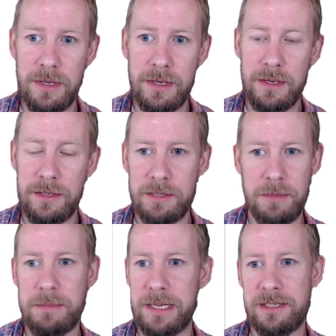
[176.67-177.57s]
some of the
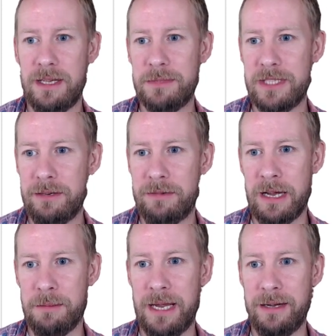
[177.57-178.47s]
best teams that it
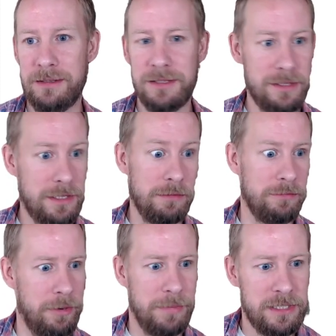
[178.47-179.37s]
recommends don't
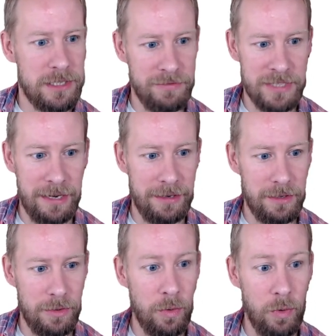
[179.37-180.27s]
run a mischief tank
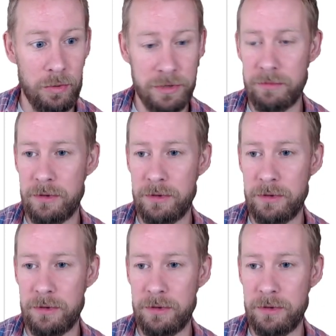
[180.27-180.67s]
or don't run a